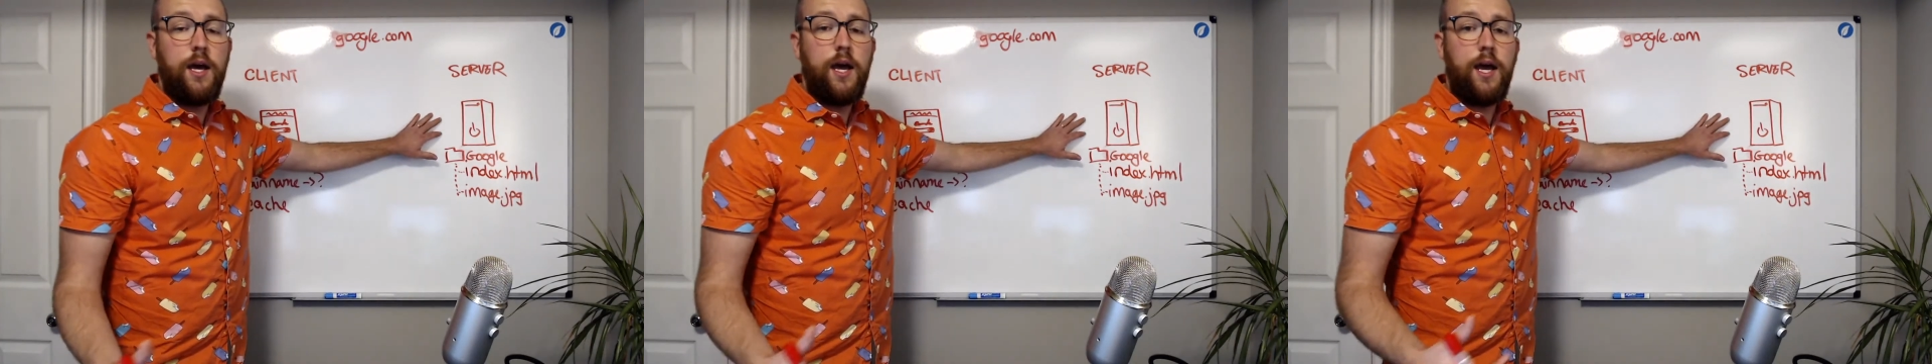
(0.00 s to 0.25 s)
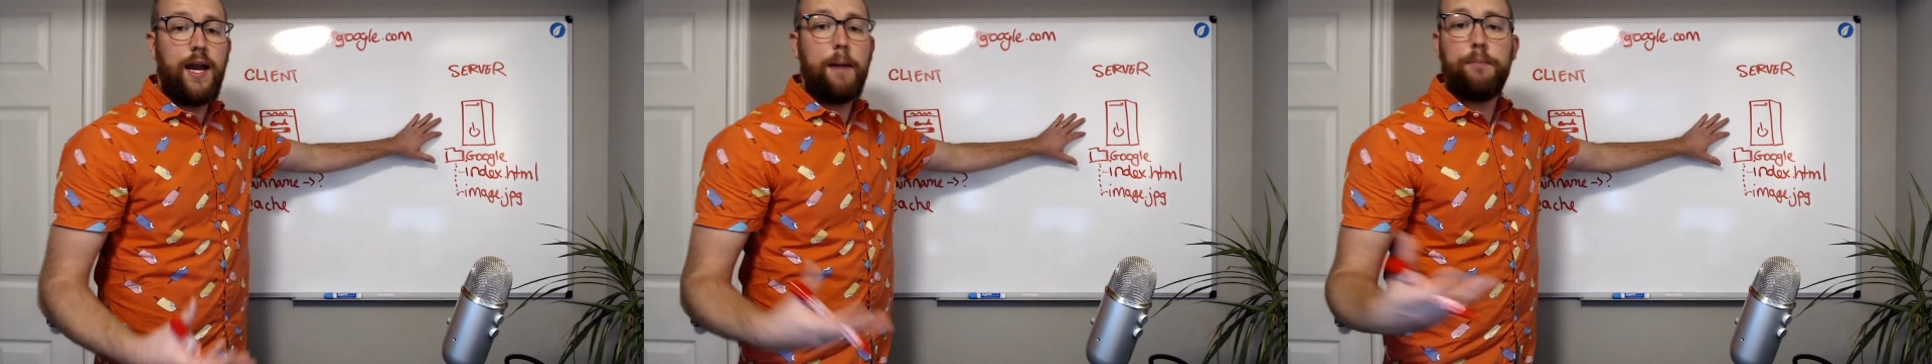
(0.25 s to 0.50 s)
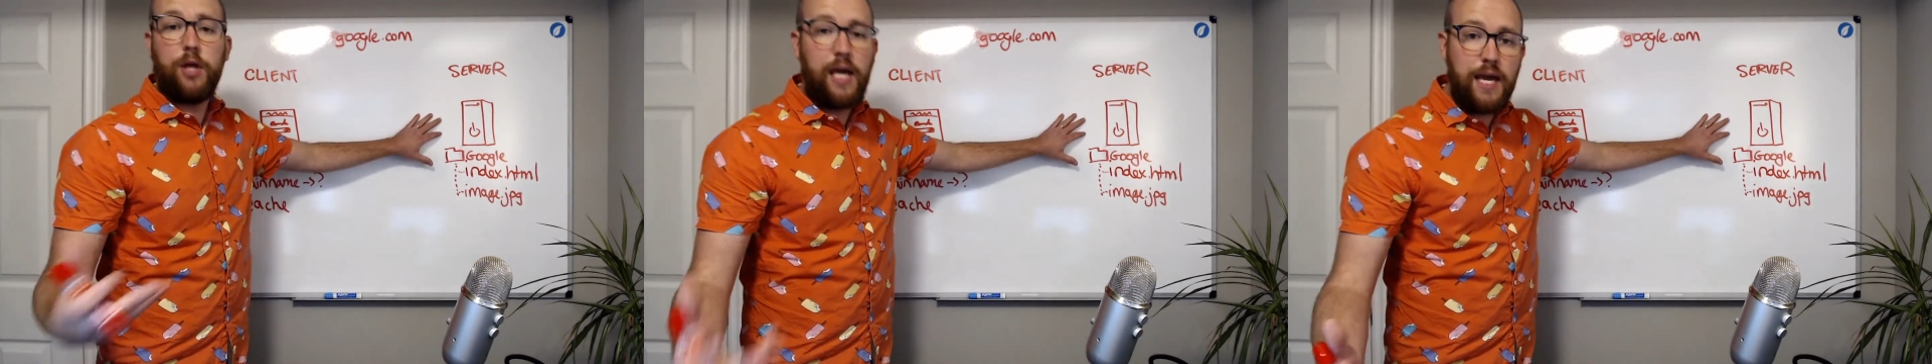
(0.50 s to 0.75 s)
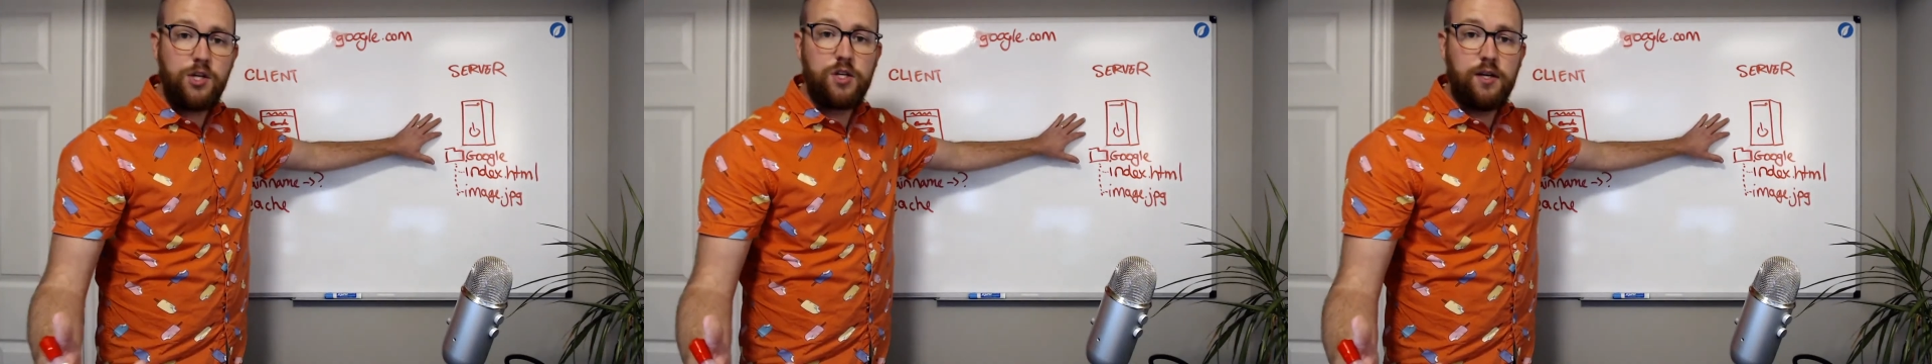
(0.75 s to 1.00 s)
an
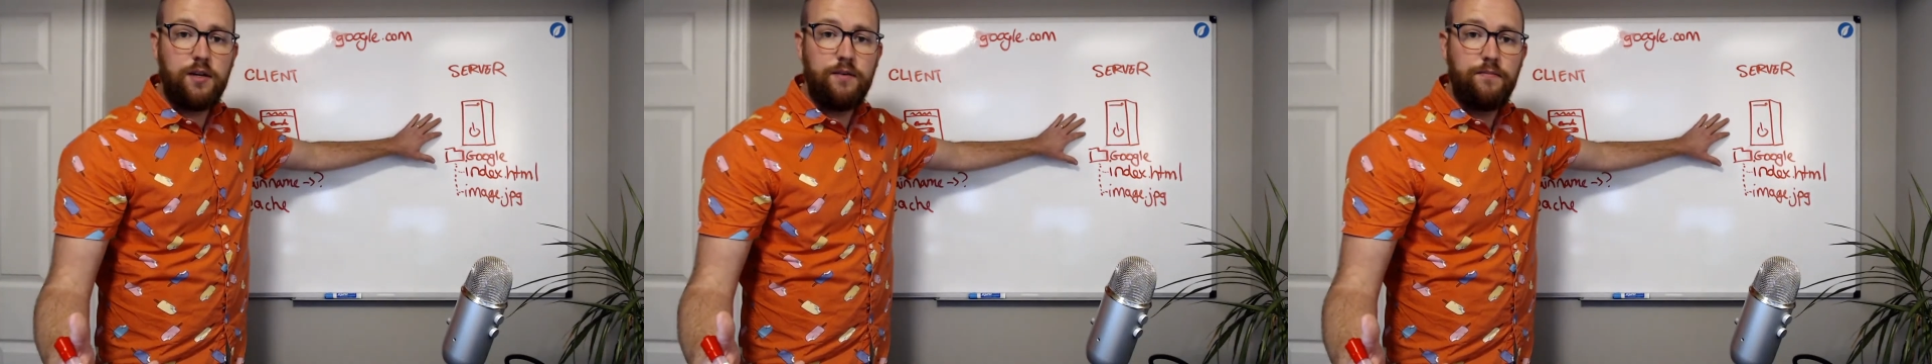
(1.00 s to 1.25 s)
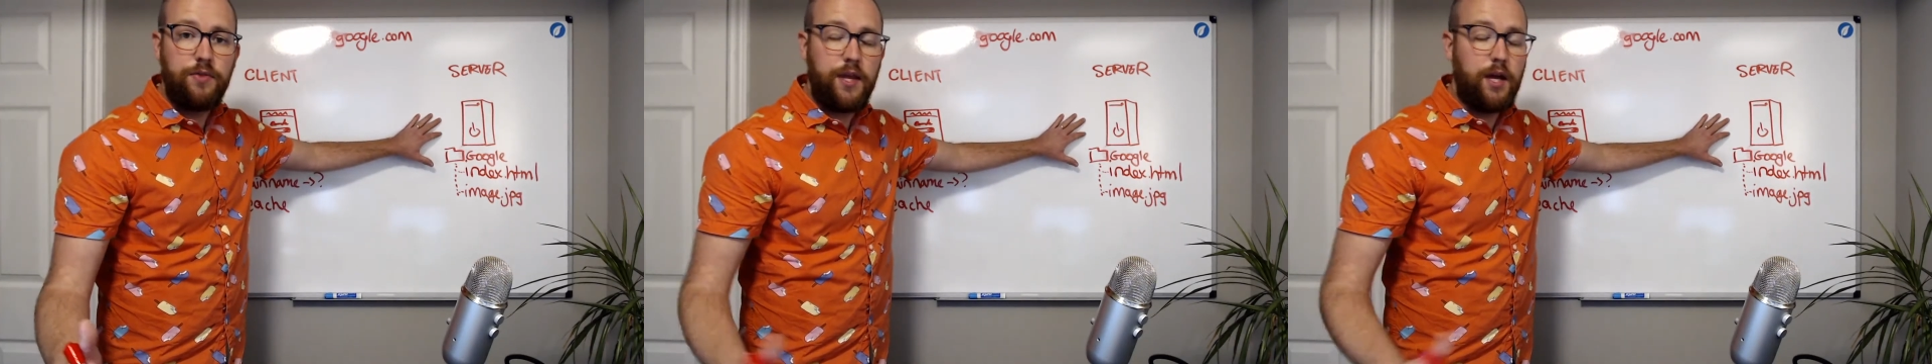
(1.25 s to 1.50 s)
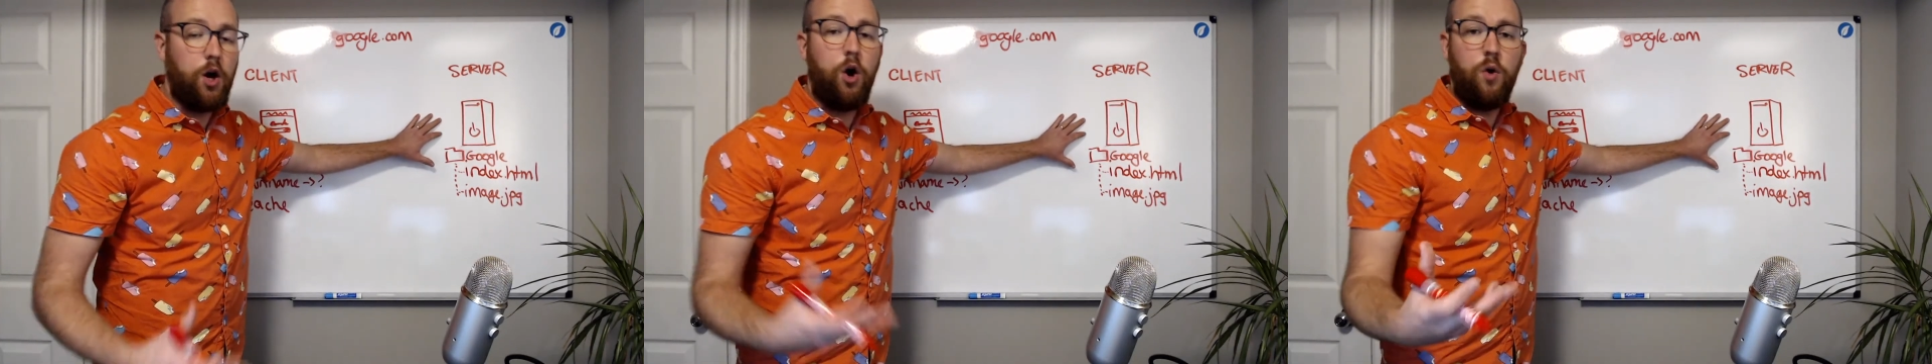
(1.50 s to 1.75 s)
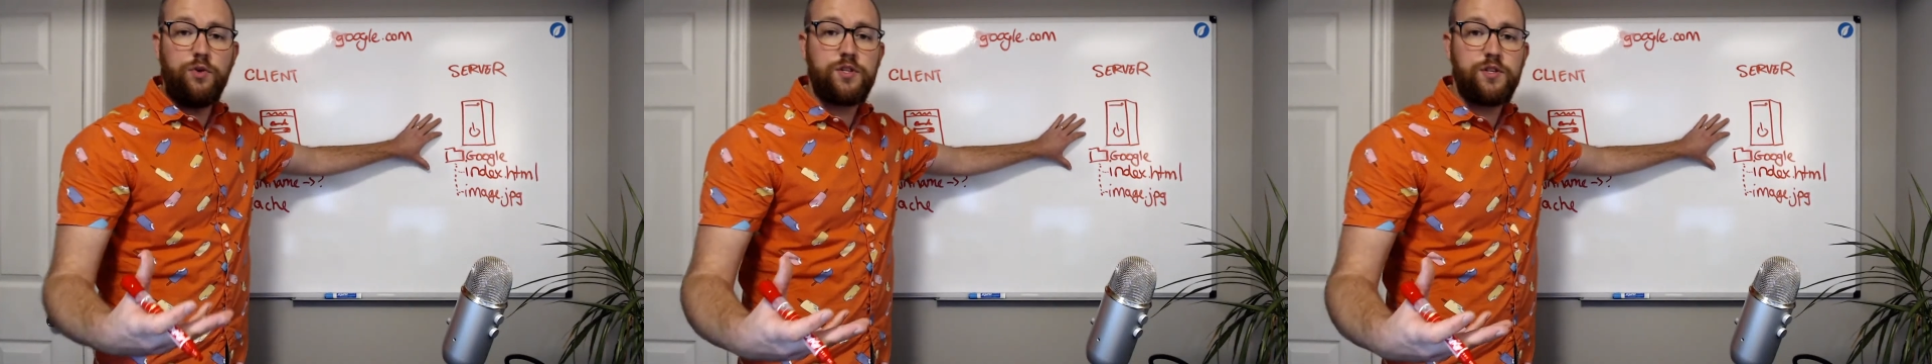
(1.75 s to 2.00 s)
application that
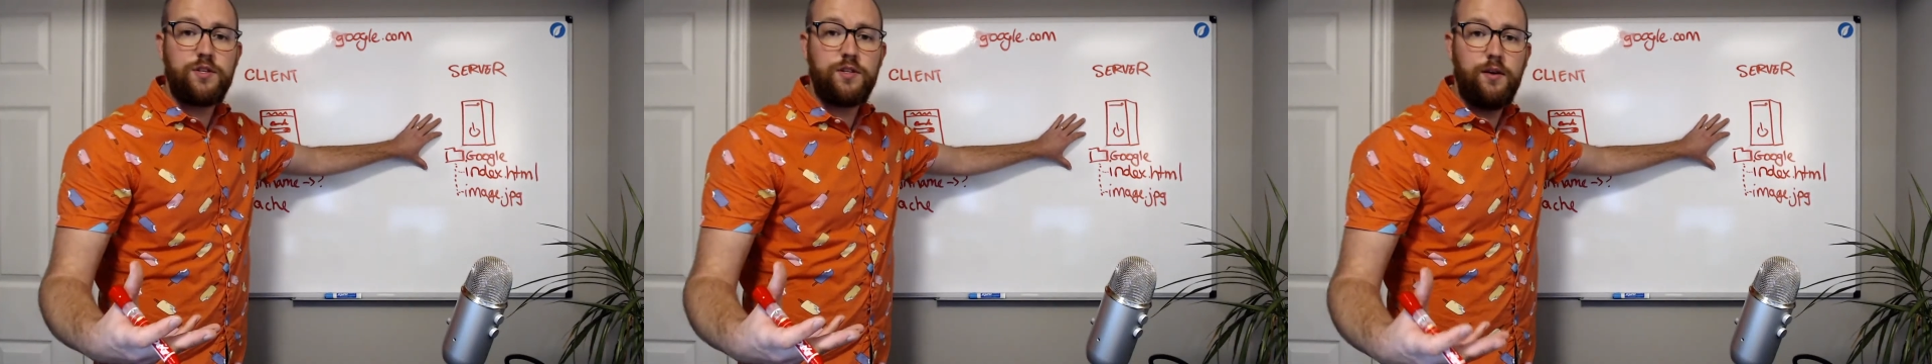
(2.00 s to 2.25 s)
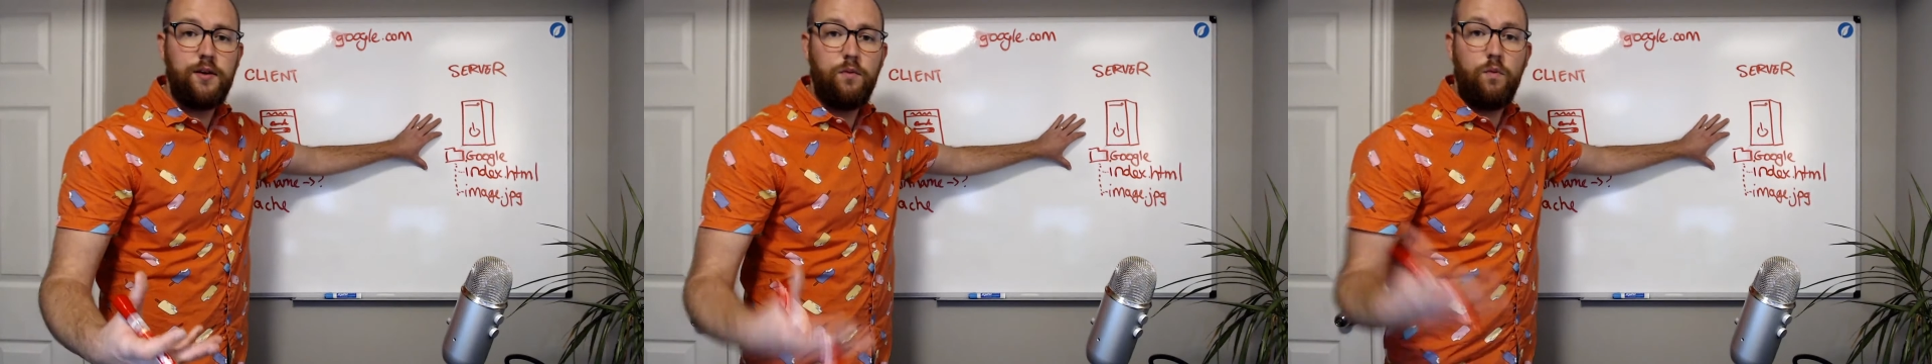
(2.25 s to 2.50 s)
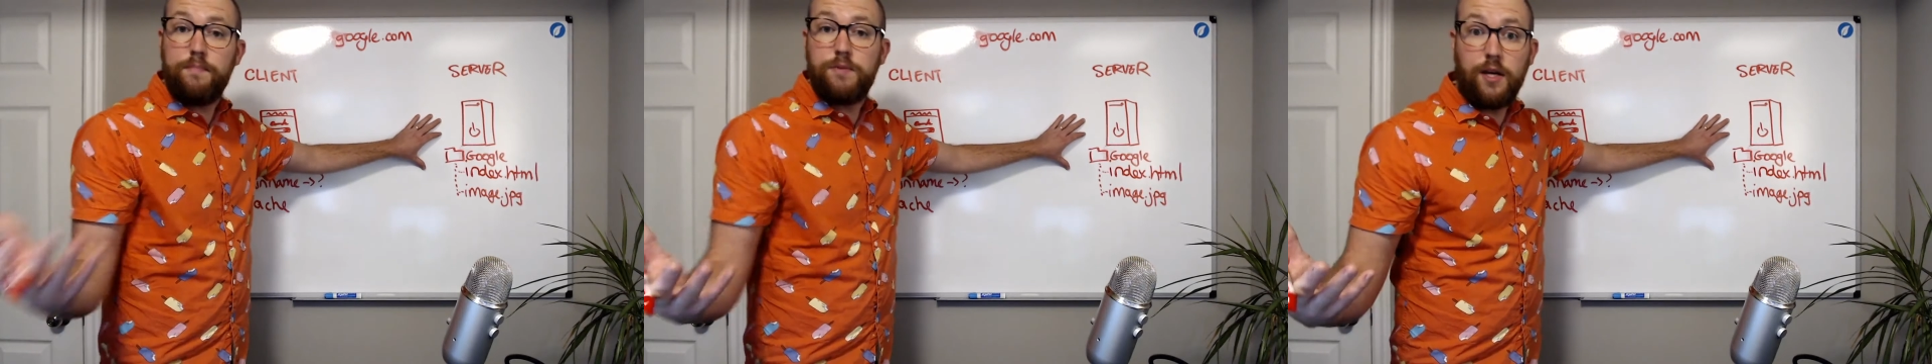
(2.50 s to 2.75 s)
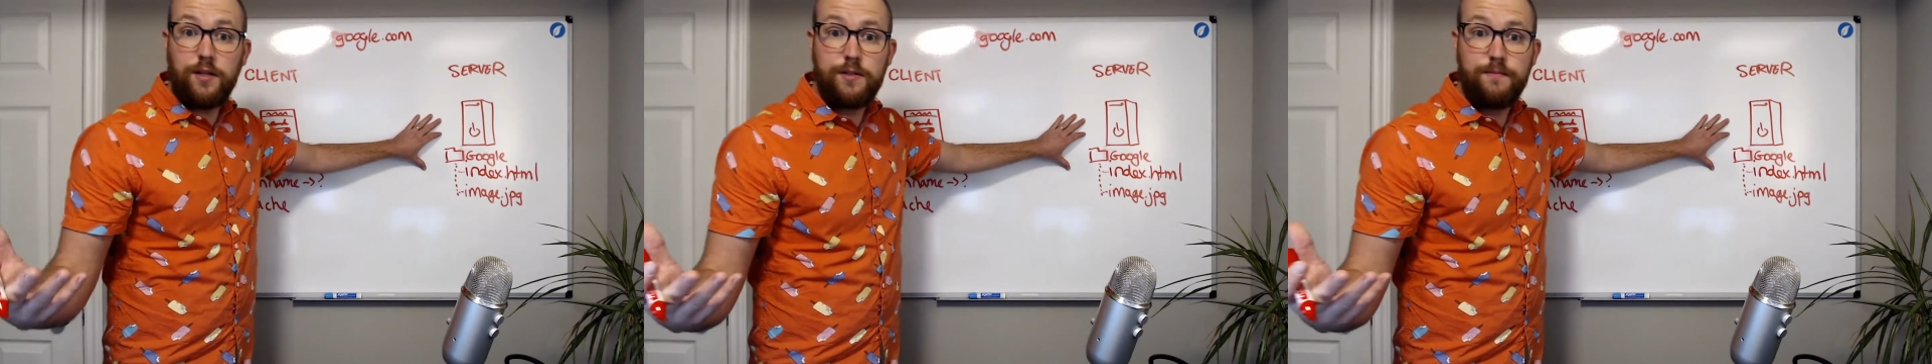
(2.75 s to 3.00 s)
hosts websites,